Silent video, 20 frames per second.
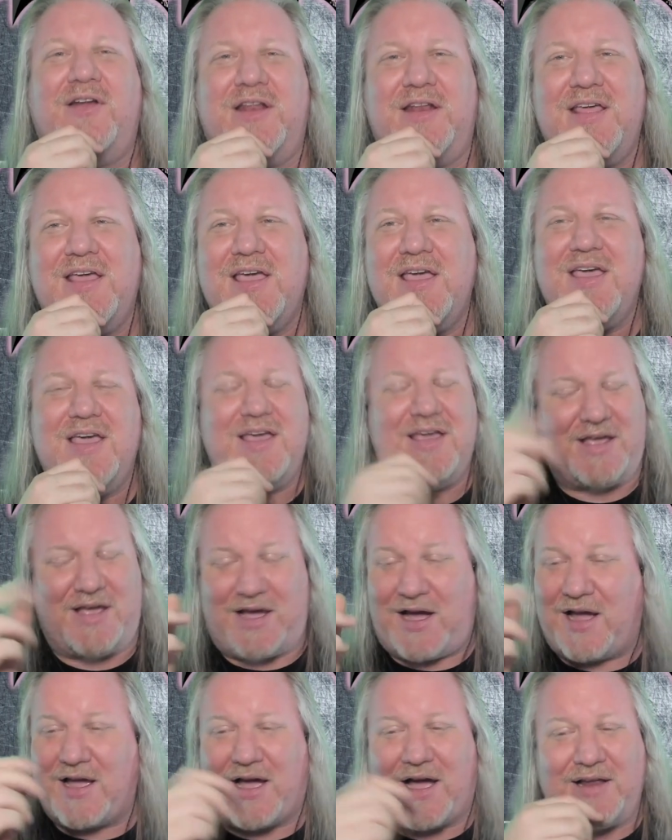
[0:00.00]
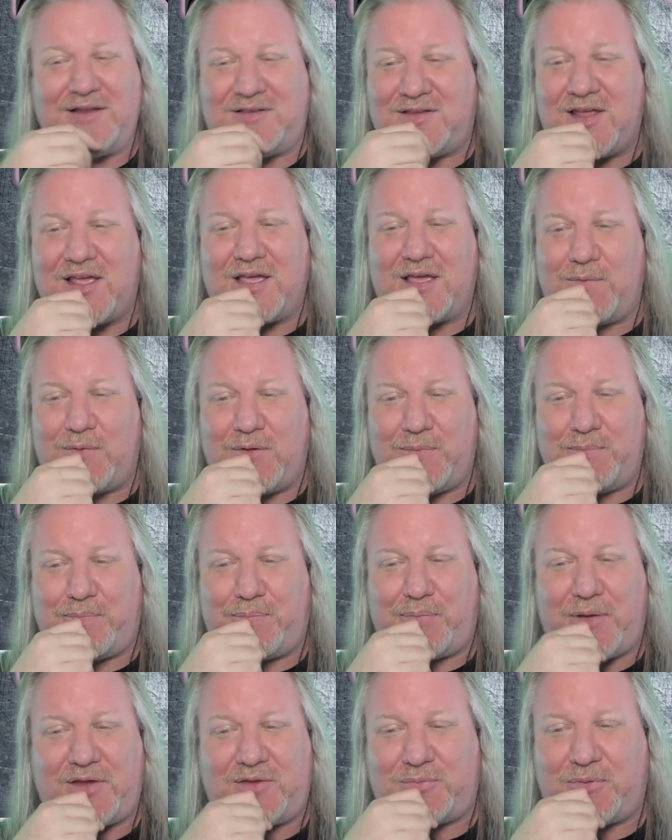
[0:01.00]
And I dig it when
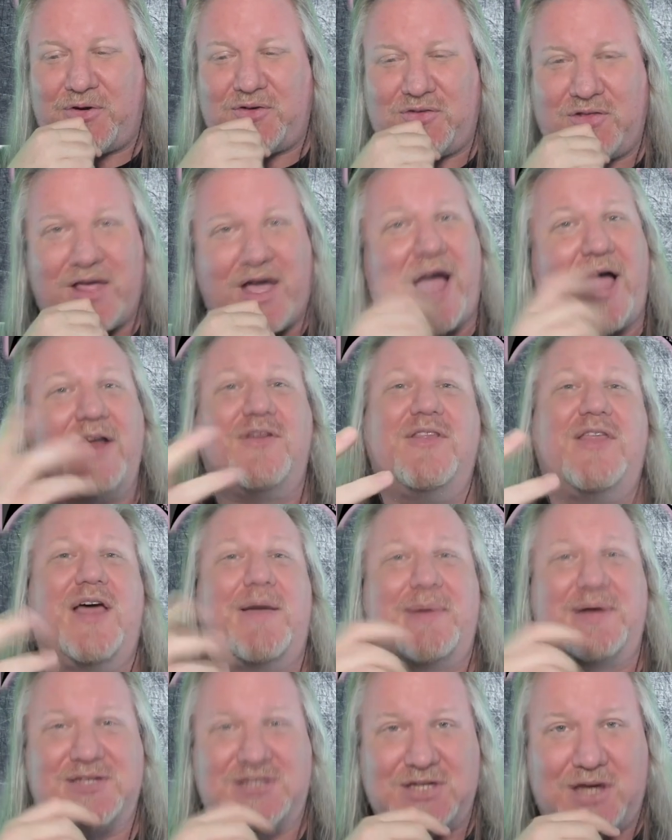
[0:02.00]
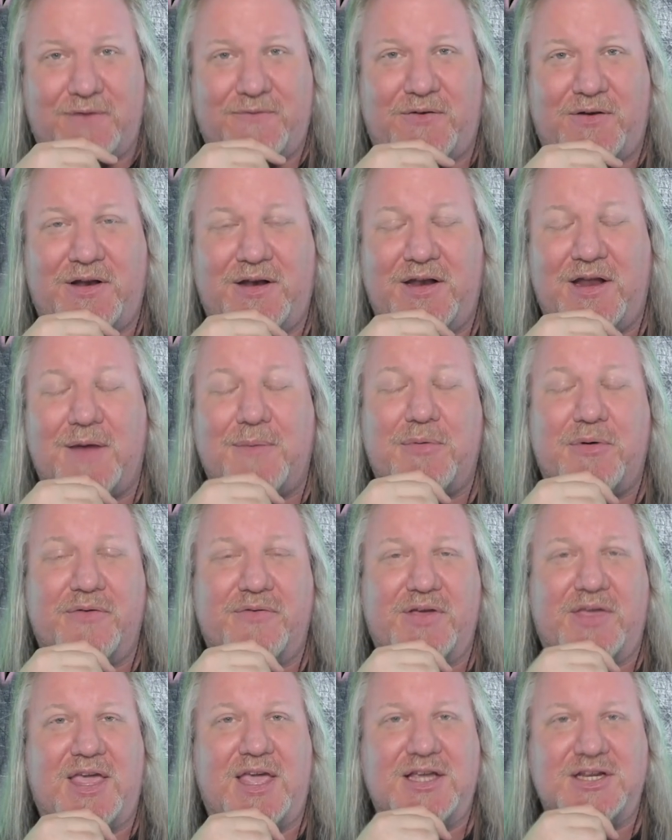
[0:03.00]
bass players do that. I do that myself on a number of
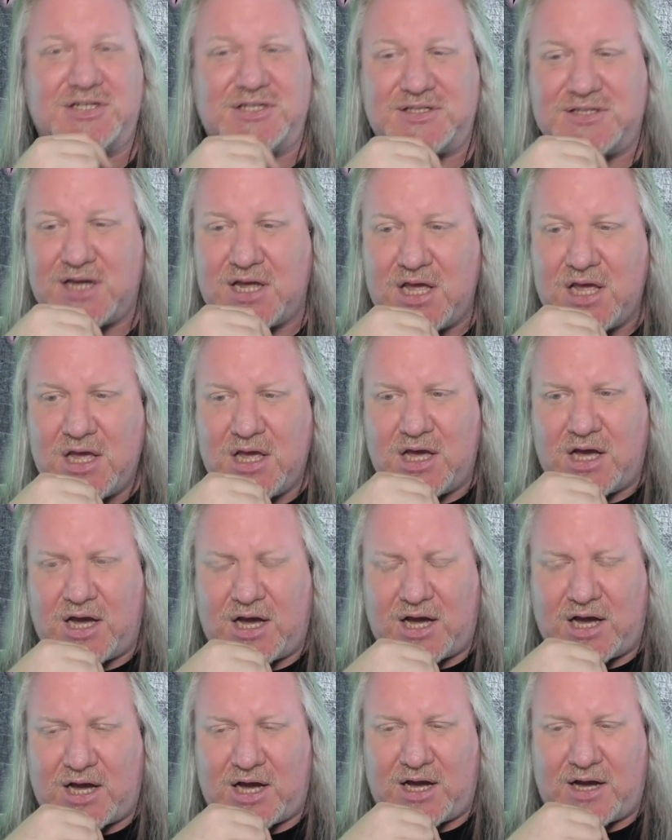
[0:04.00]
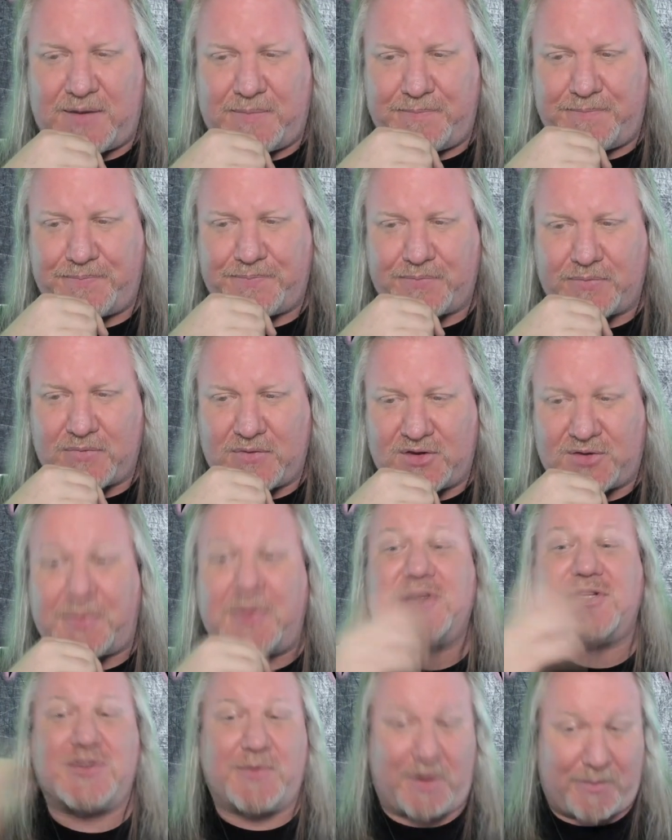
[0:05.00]
occasions,
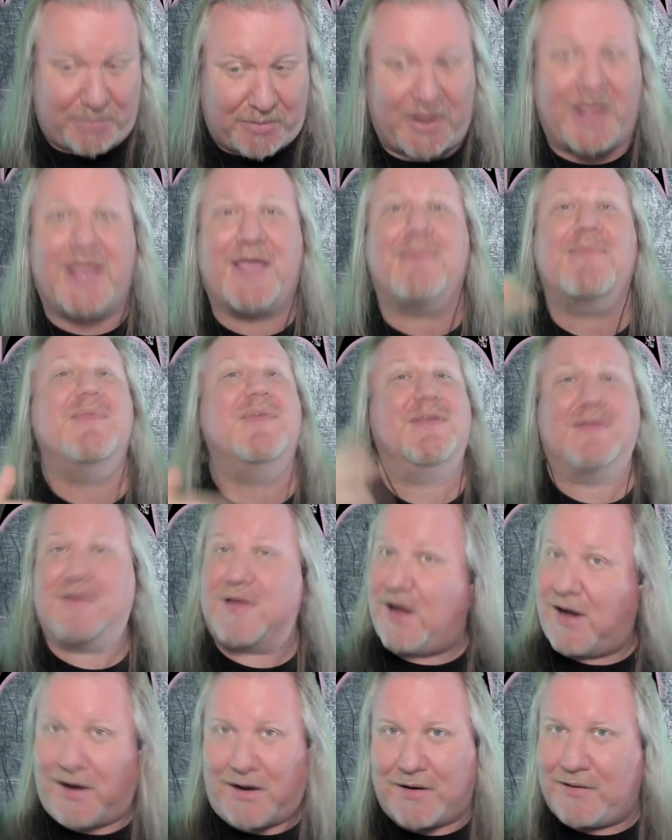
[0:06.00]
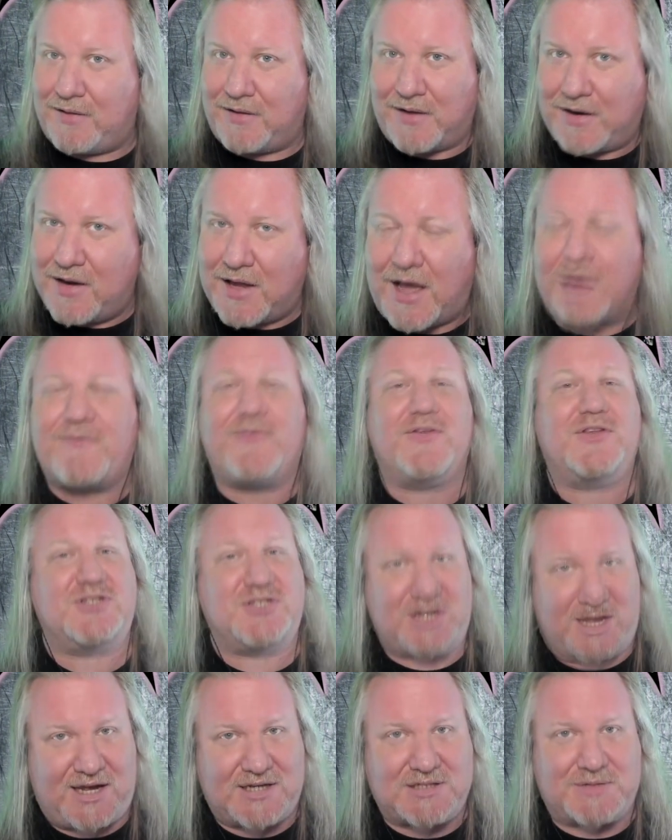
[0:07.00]
especially when I'm playing, oddly enough,
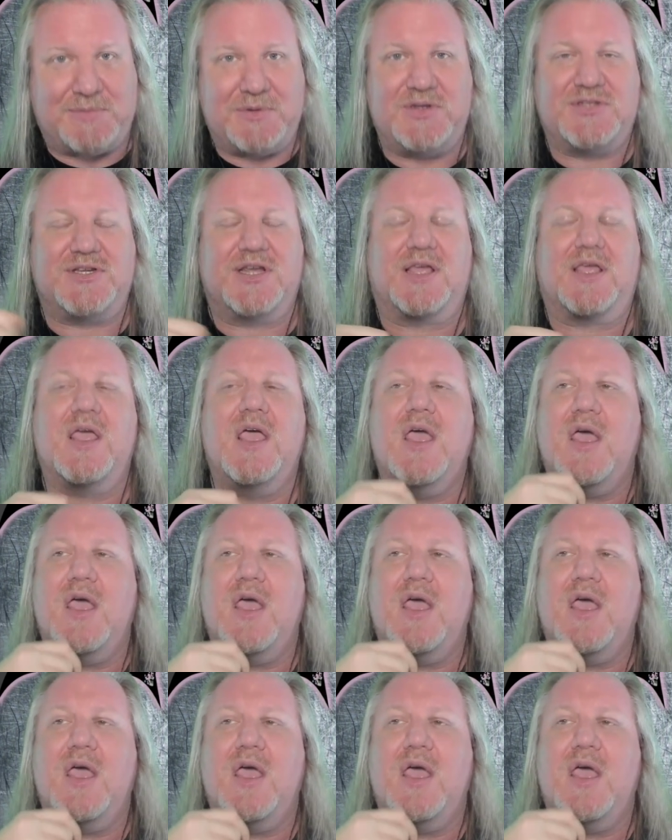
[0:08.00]
jazz music.